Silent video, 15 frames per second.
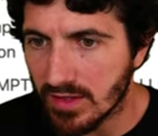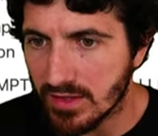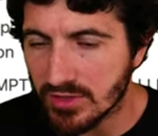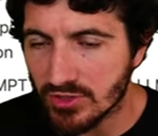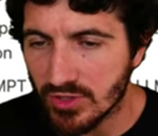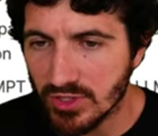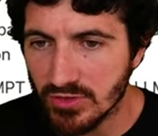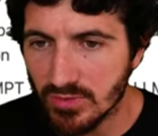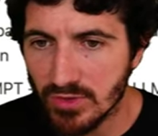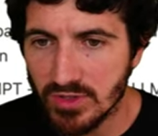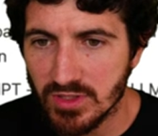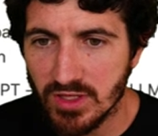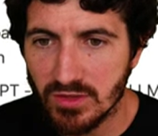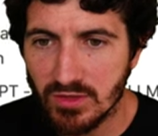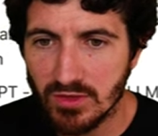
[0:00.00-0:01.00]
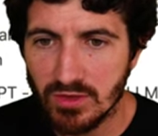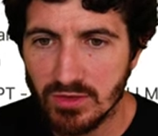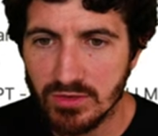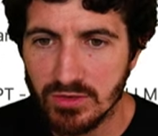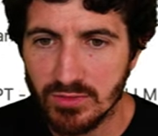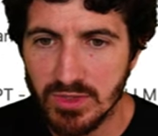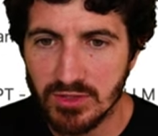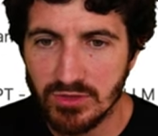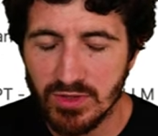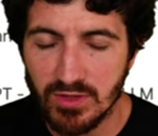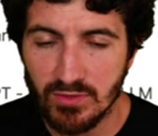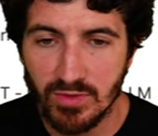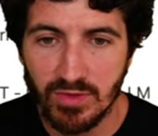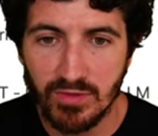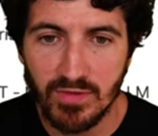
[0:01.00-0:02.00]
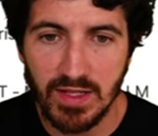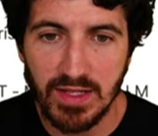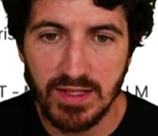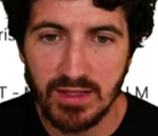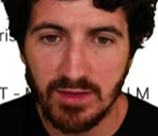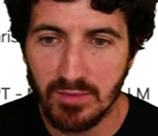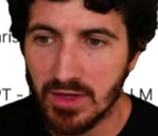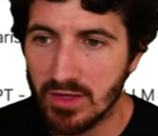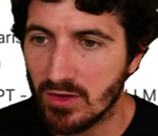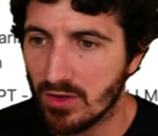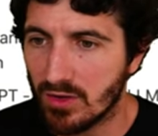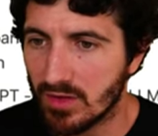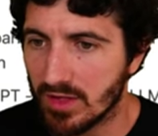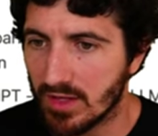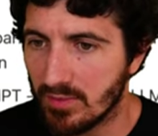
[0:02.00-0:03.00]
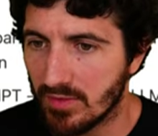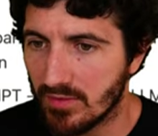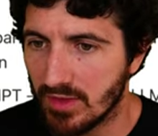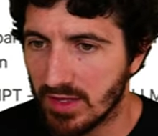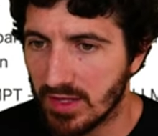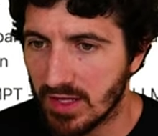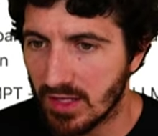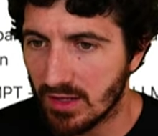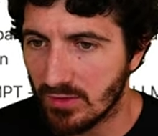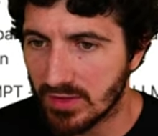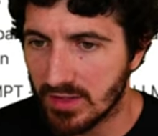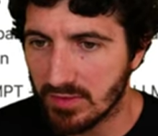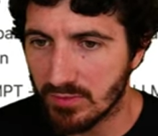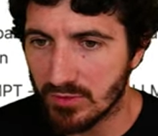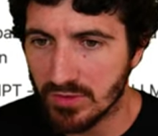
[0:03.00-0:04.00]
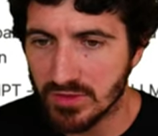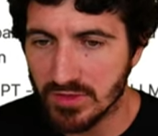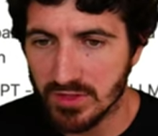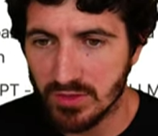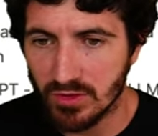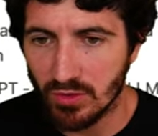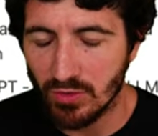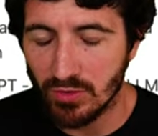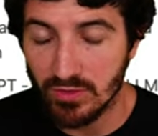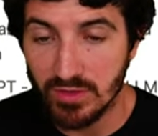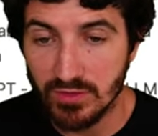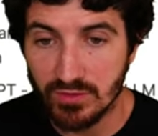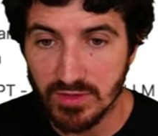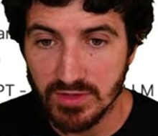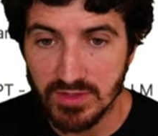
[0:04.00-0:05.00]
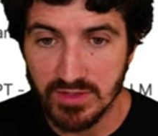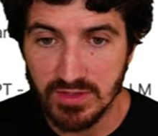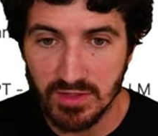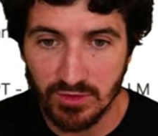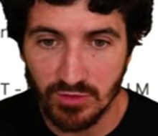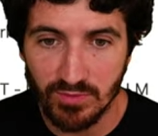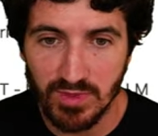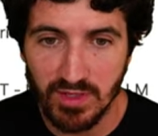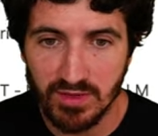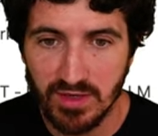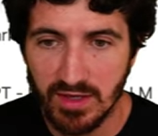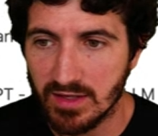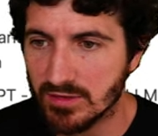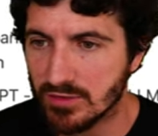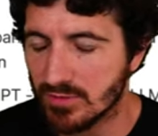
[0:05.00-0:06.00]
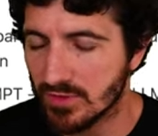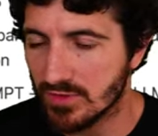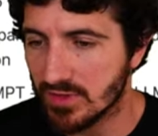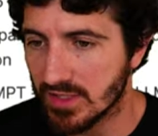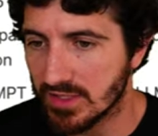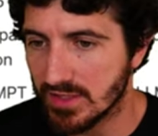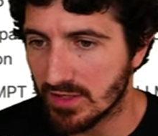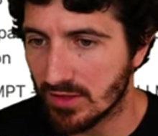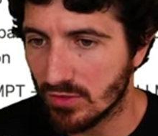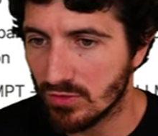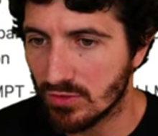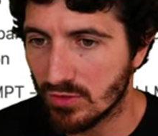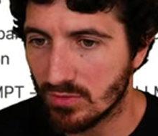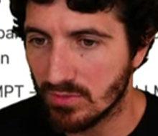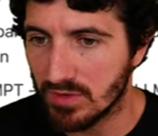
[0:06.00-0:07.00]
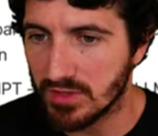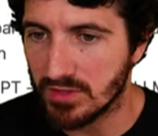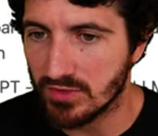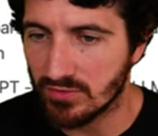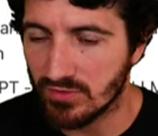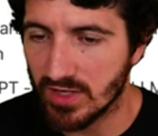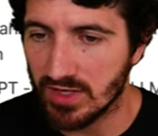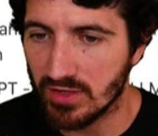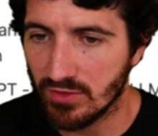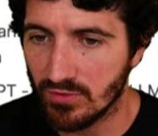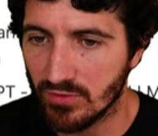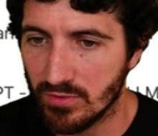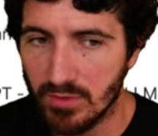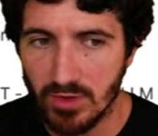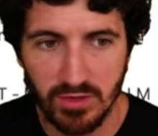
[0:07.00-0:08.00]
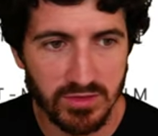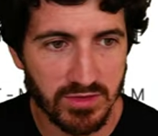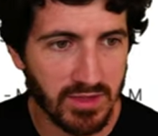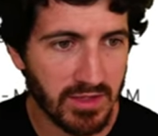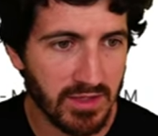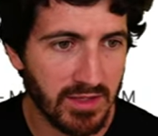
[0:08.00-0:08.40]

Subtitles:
Instruction models have also been trained with fill-in-the-middle capability, allowing them to insert code into existing code, meaning they can support tasks like code completion right out of the box.